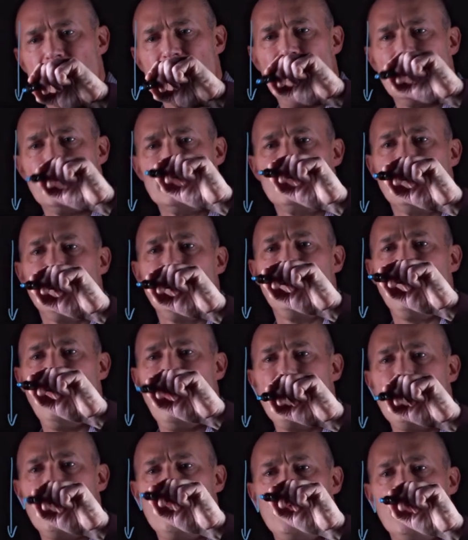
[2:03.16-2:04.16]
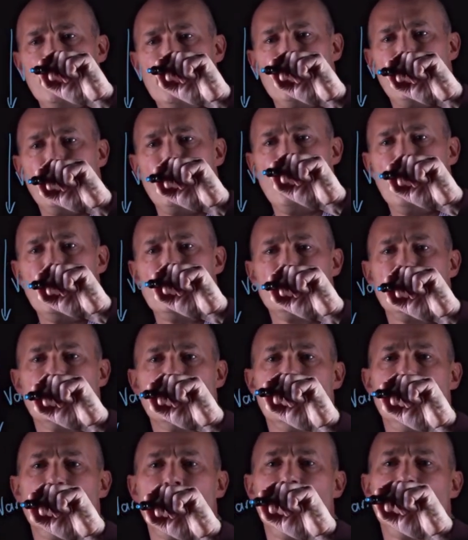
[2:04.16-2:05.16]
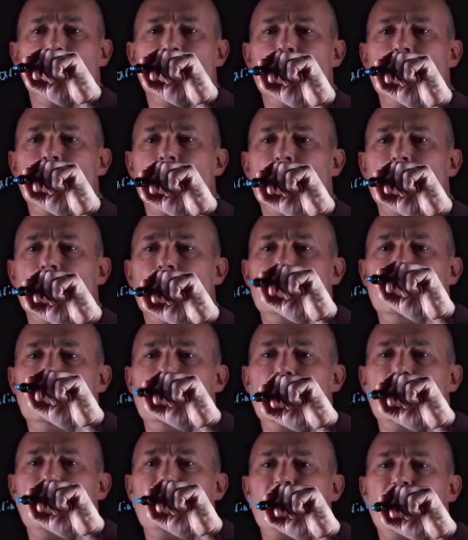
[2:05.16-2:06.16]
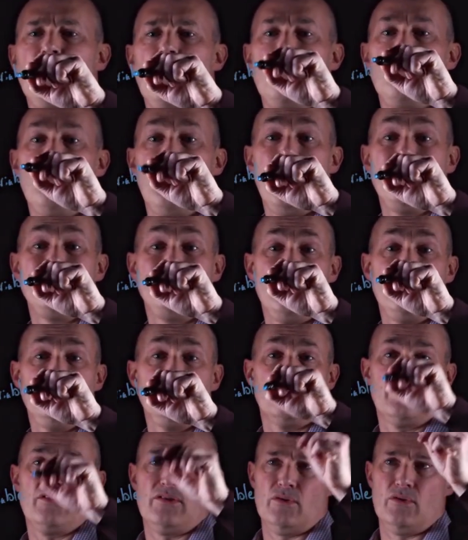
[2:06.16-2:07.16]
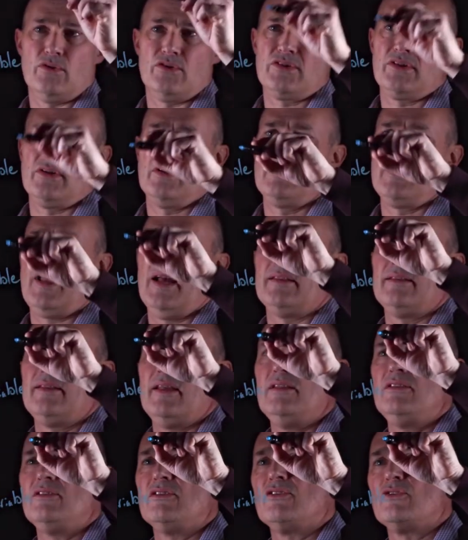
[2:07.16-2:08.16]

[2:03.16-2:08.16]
take some variable information from a data source. That data